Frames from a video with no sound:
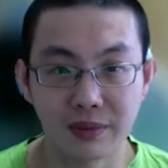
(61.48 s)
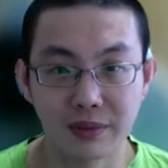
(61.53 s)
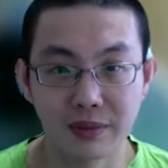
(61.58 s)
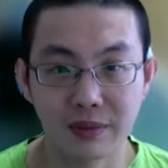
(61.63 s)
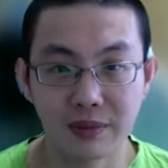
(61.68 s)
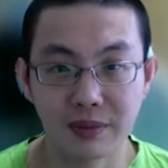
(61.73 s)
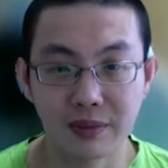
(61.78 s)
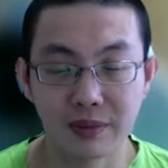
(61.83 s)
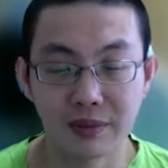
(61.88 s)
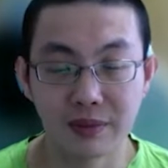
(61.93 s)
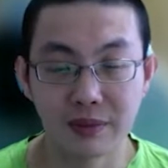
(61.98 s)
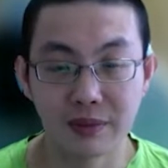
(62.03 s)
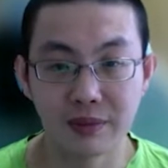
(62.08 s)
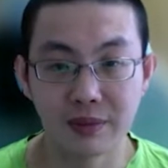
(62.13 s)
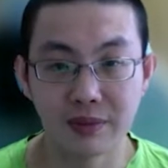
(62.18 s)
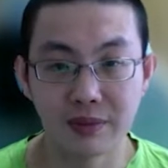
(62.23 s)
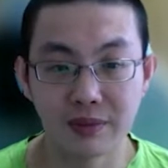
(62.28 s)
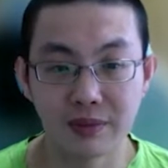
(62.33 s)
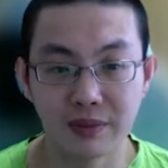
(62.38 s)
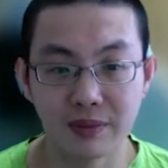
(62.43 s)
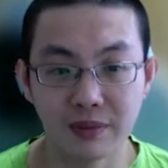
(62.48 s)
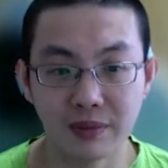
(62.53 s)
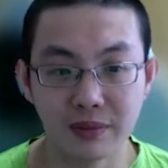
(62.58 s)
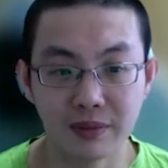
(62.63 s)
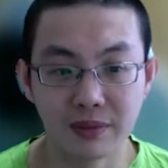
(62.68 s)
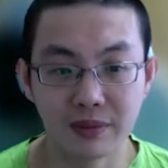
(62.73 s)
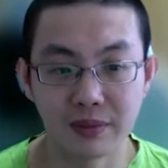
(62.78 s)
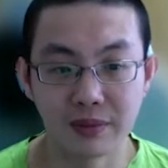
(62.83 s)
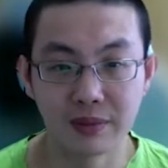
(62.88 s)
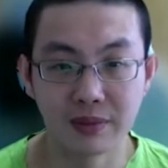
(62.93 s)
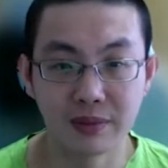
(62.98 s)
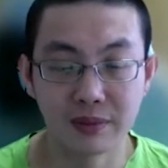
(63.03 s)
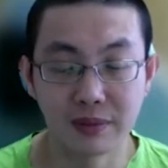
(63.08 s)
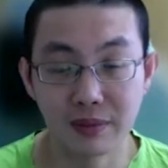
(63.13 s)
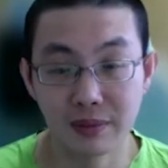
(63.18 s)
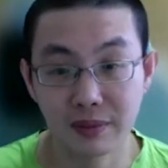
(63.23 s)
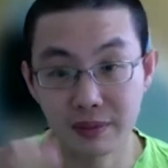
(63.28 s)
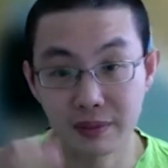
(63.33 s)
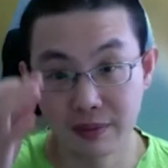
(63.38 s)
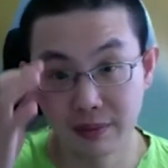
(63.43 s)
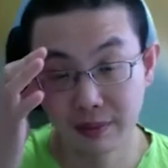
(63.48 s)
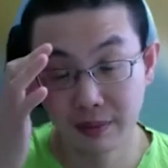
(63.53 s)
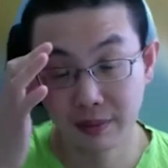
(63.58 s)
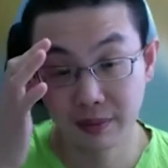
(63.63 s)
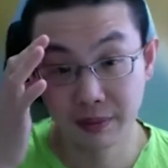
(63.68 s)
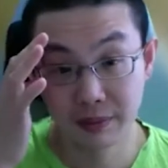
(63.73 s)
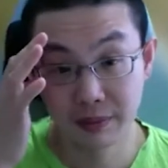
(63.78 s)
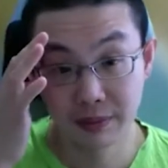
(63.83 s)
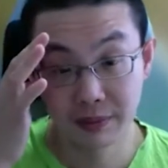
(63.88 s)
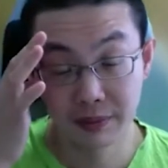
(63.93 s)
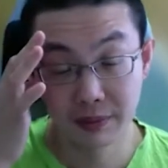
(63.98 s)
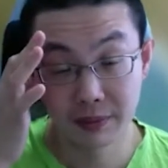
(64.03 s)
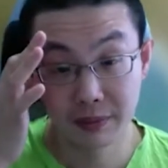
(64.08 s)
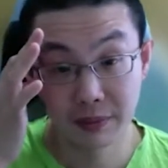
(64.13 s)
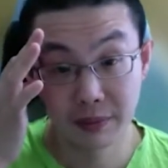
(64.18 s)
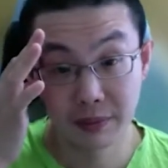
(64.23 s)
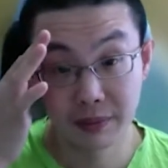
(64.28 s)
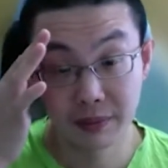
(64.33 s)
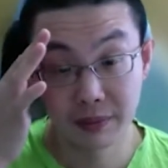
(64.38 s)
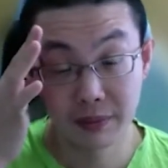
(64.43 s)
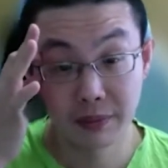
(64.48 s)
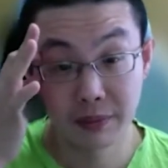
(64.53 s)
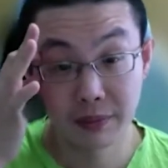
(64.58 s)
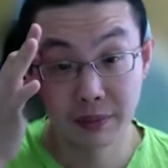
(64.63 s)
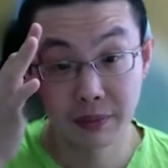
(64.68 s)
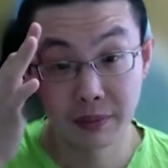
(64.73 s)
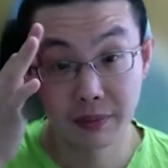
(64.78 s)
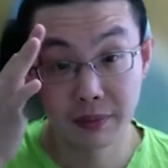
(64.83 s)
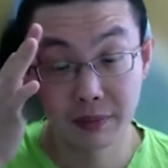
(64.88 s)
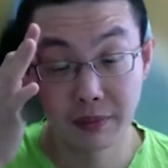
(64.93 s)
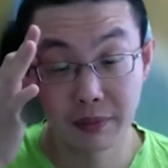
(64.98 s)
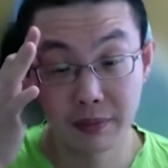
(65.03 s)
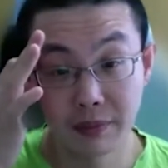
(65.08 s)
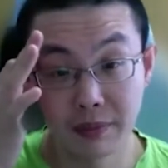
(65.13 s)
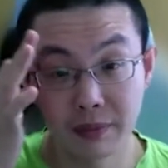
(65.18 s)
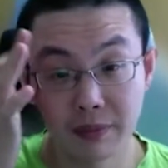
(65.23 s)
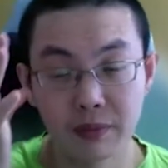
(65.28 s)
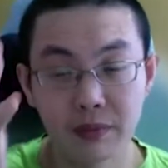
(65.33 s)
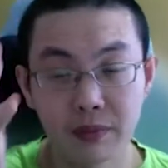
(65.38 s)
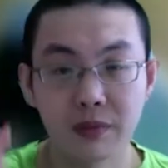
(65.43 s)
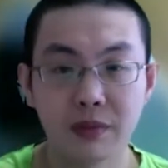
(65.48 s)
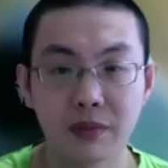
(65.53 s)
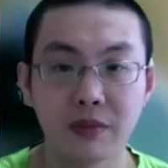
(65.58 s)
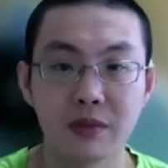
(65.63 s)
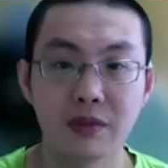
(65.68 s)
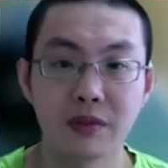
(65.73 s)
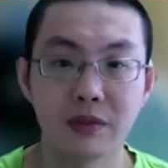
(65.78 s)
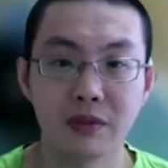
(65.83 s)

(not speaking)